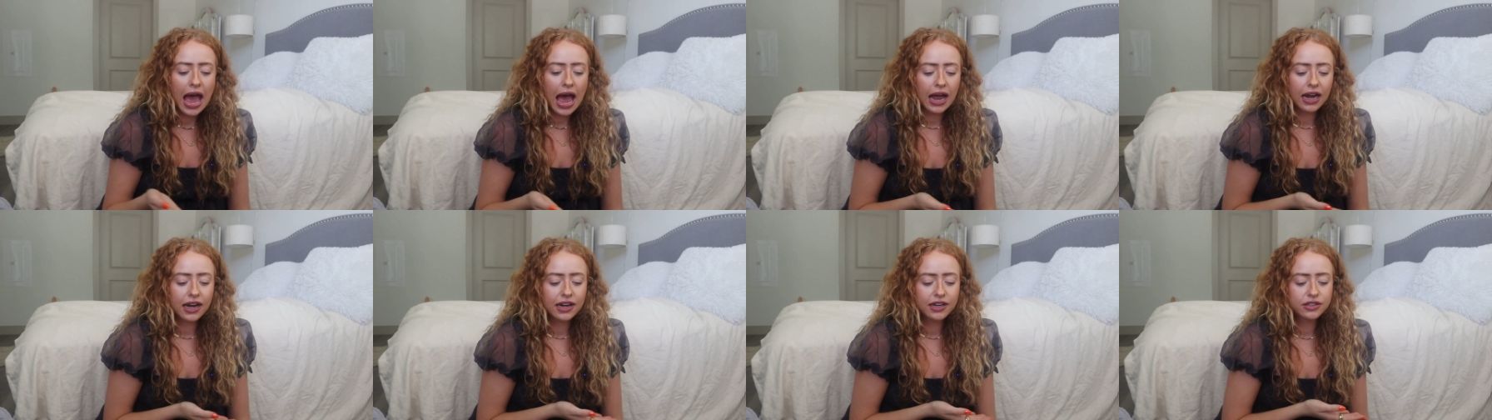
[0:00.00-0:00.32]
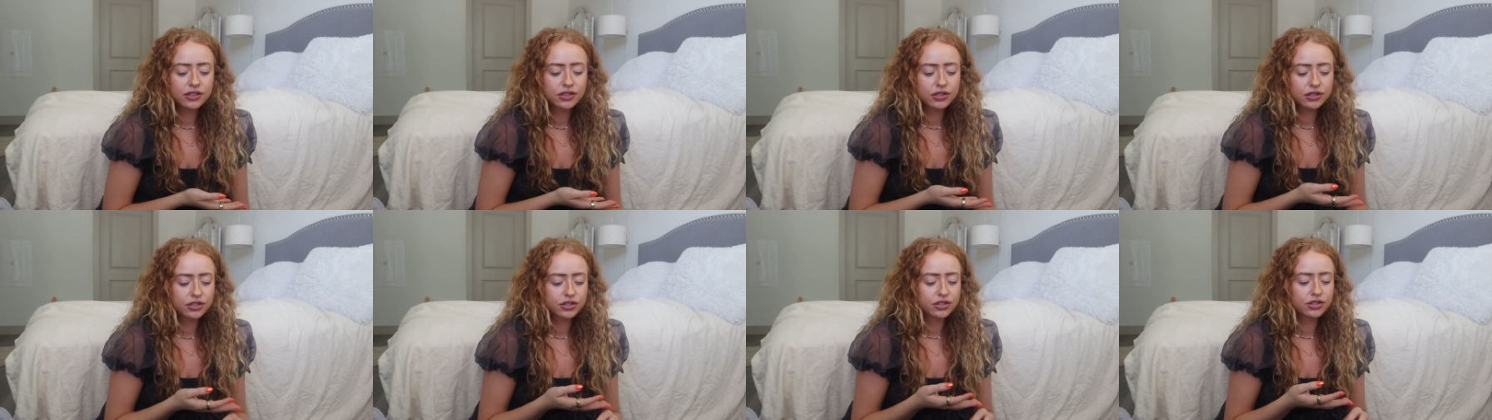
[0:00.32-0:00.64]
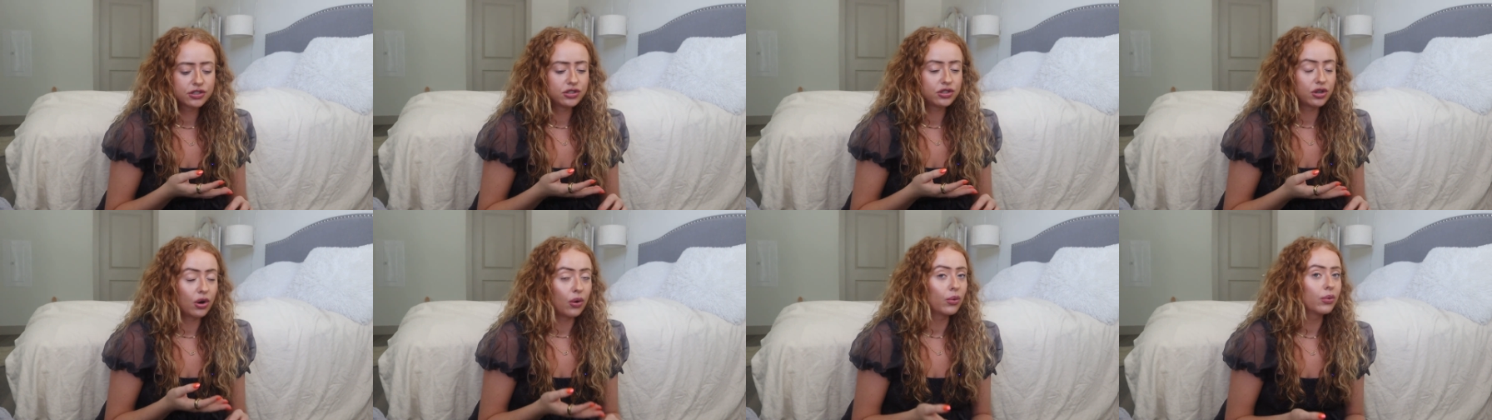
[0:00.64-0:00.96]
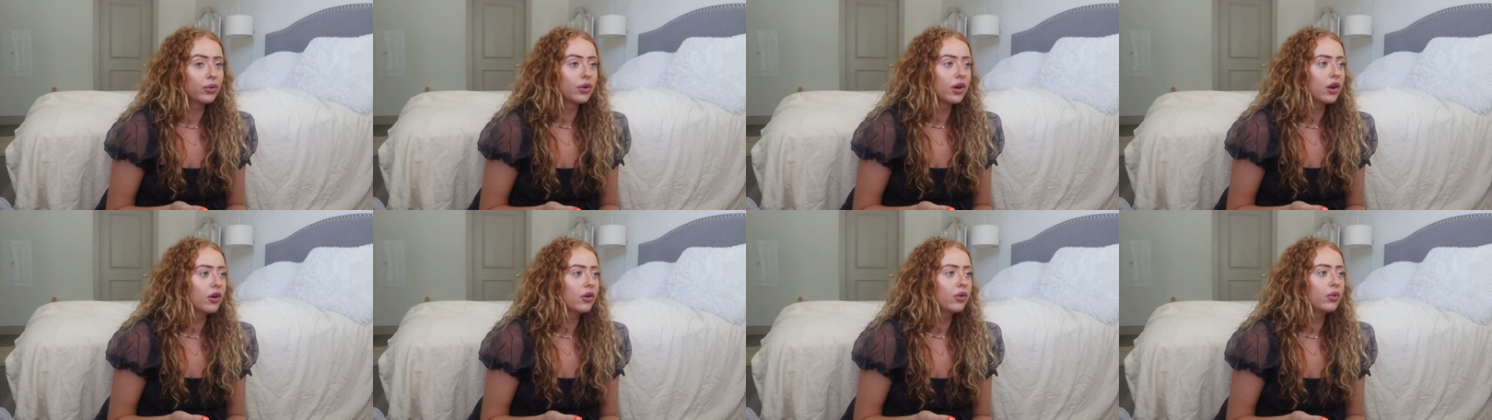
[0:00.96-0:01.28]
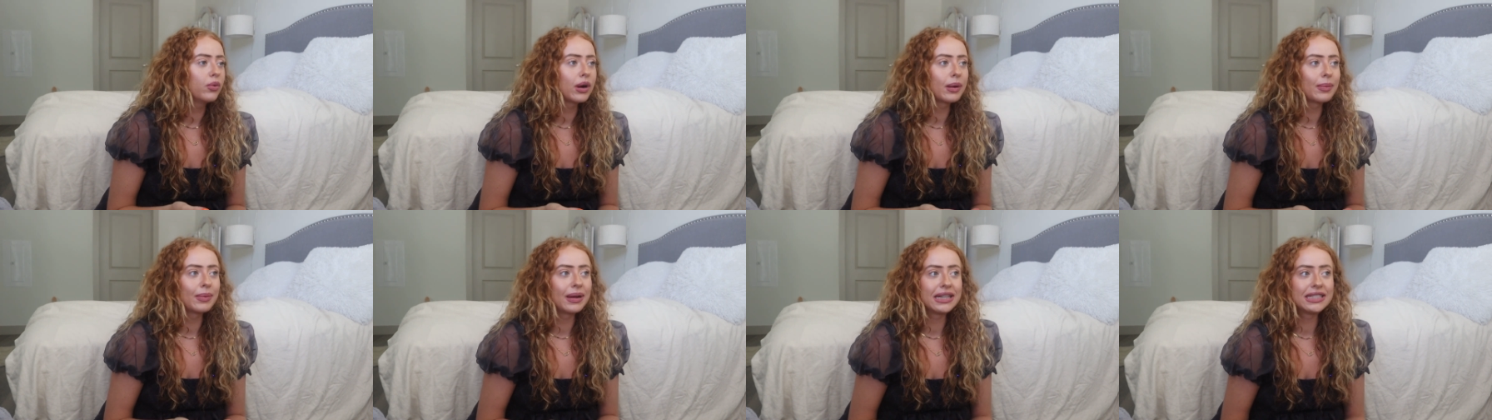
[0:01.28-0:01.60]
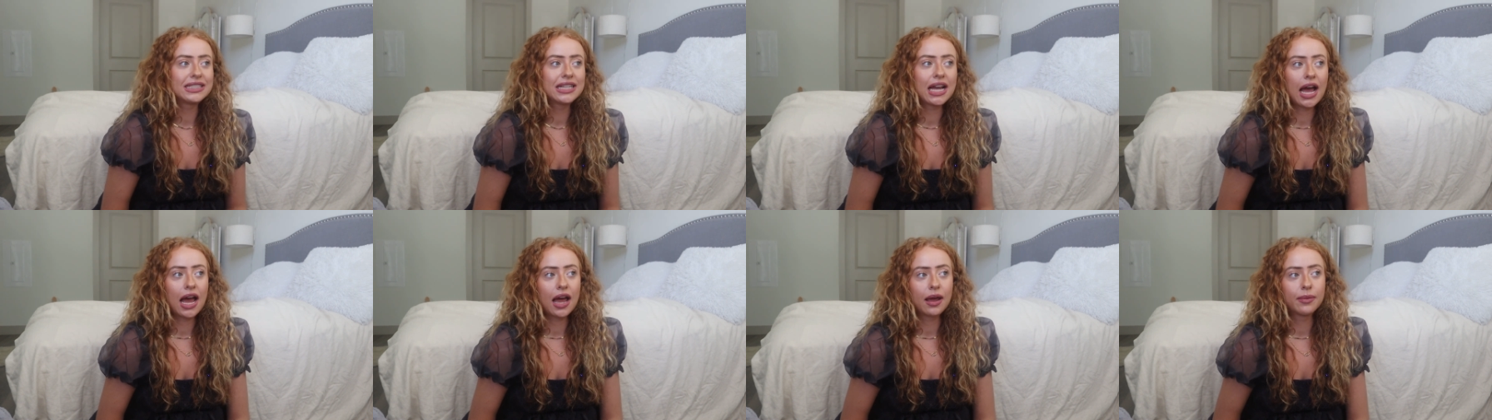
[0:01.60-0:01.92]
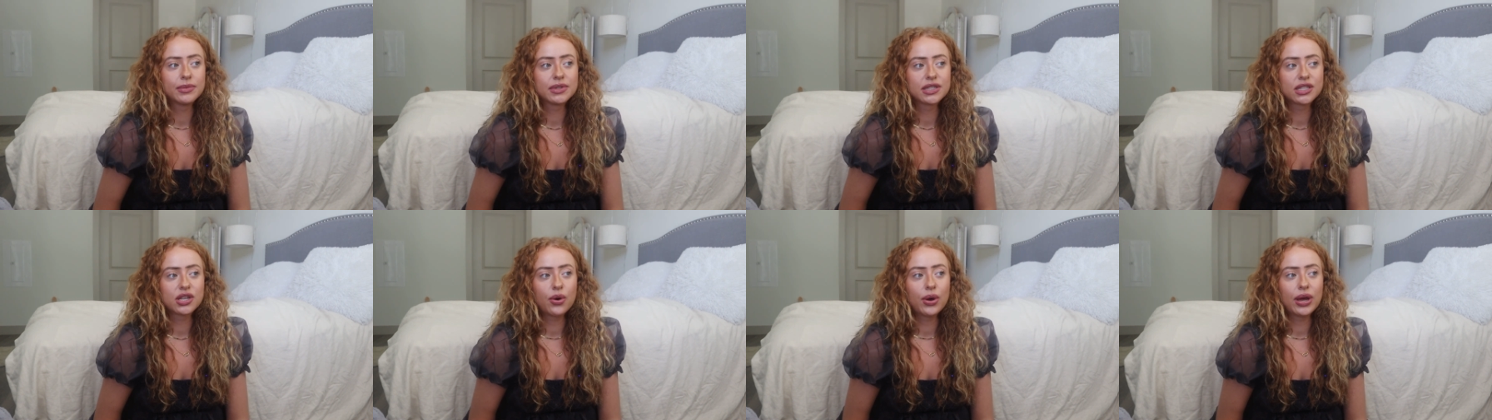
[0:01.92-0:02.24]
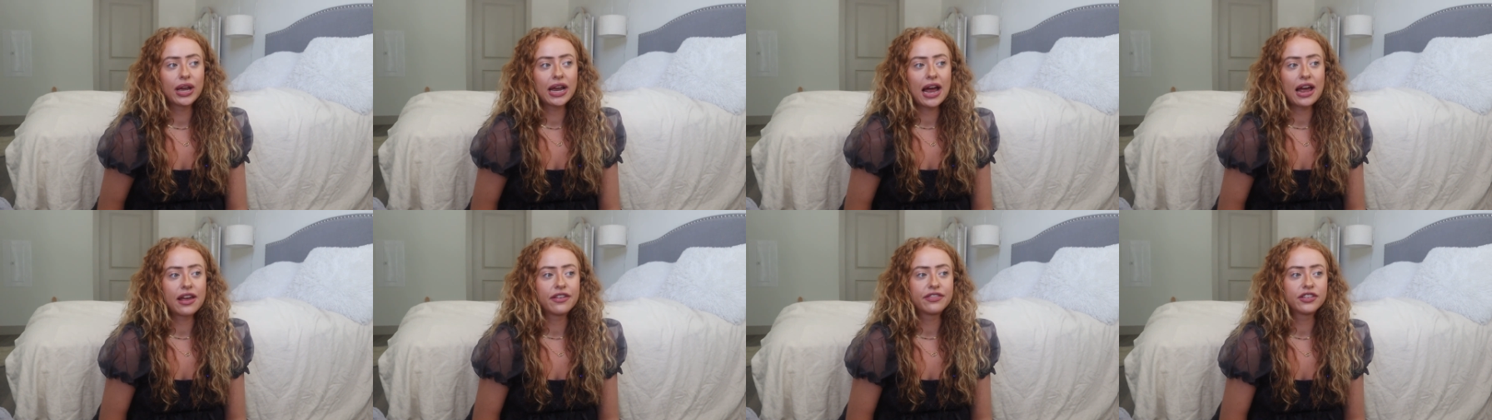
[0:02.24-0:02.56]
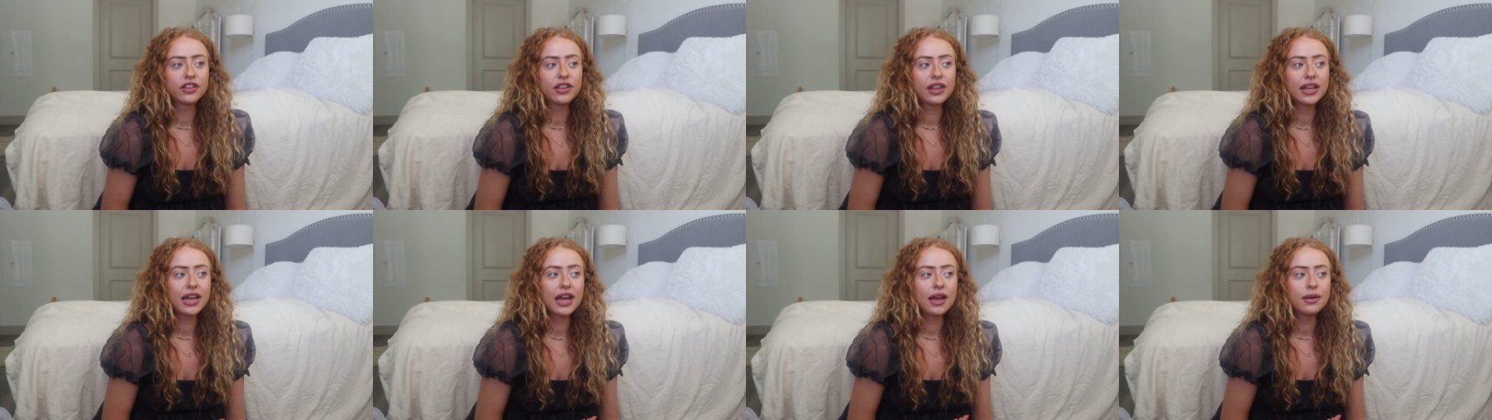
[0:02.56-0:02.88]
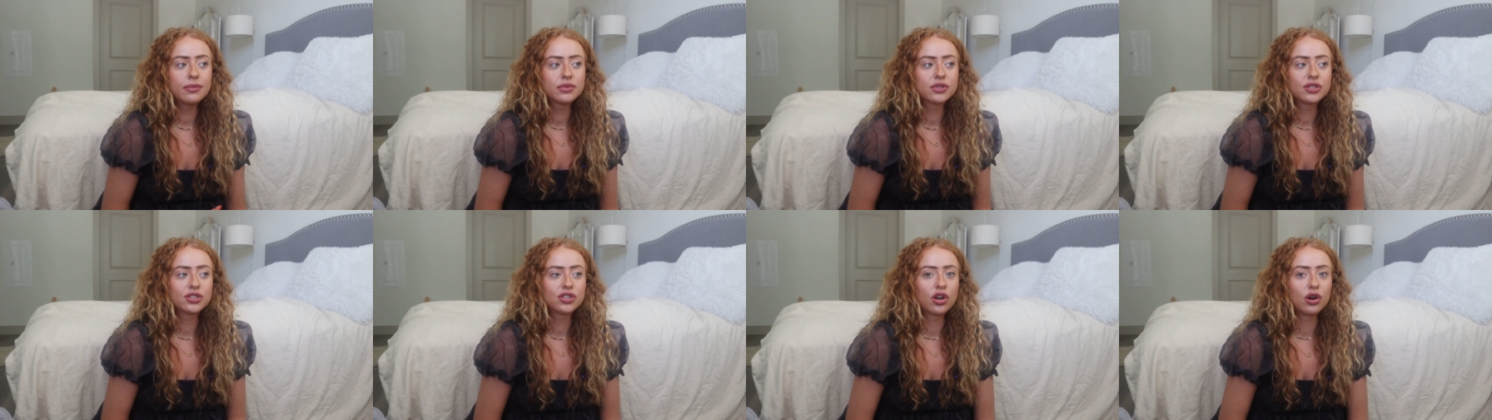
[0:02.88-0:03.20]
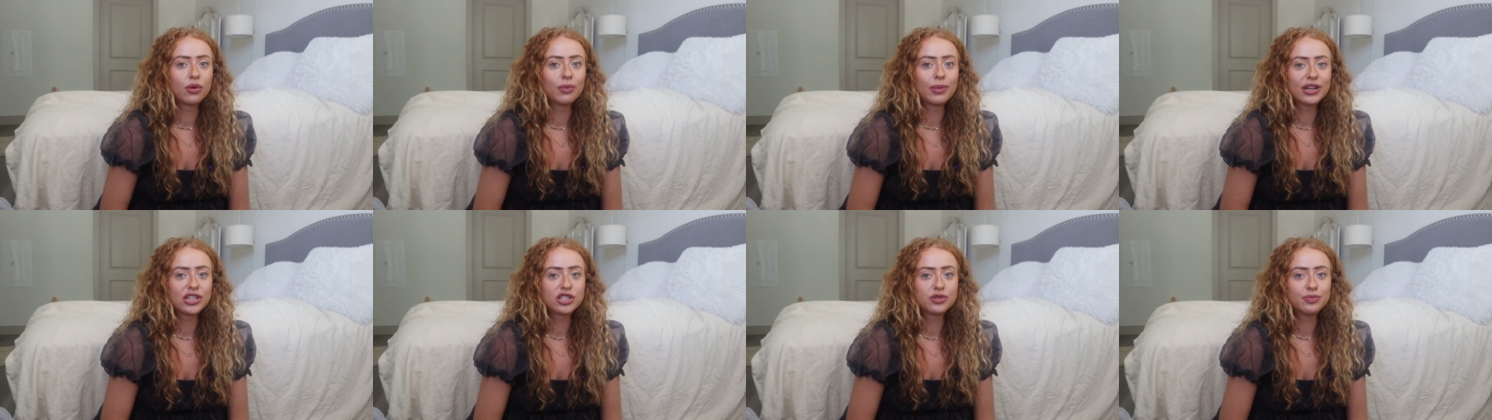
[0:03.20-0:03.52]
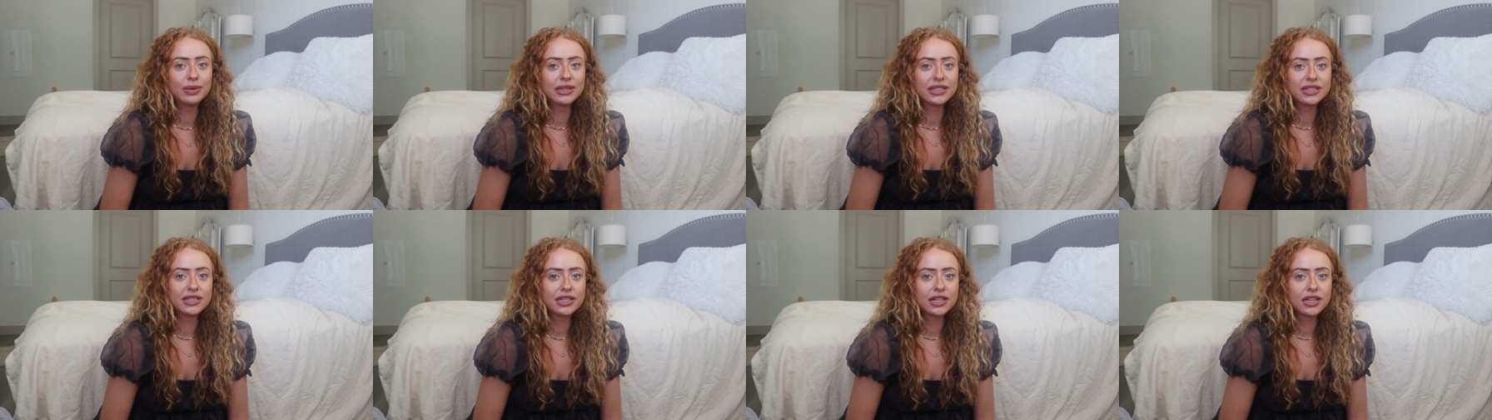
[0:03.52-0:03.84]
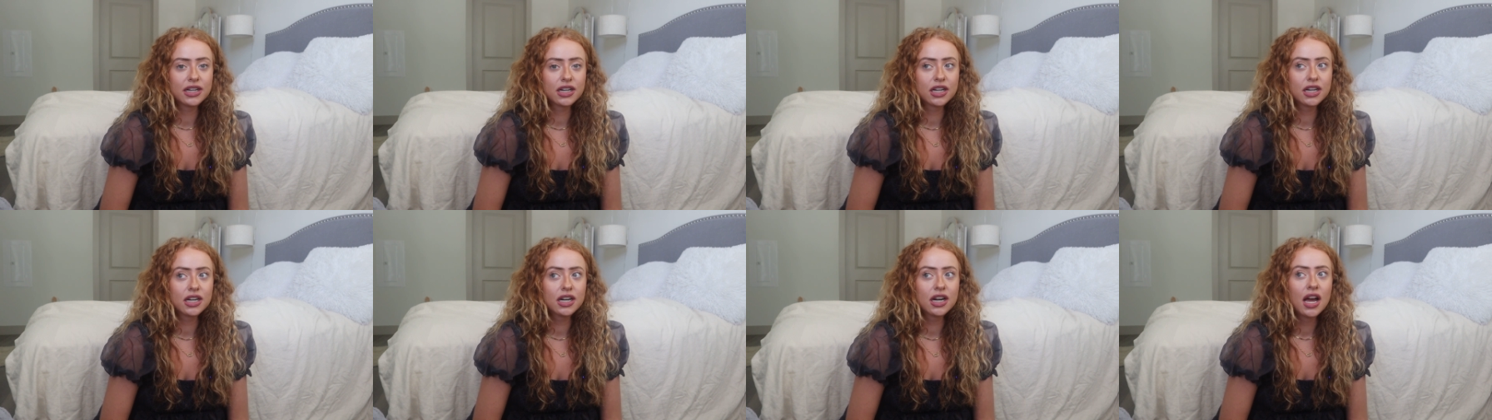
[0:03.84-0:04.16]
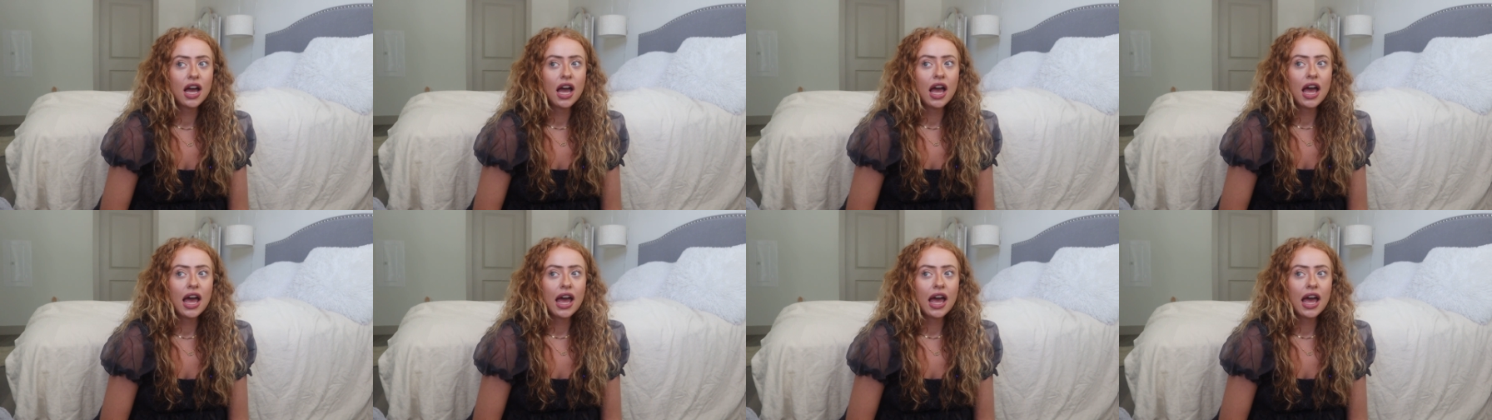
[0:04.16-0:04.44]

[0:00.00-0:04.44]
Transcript: I just don't know where my time is going. I feel like I'm so much busier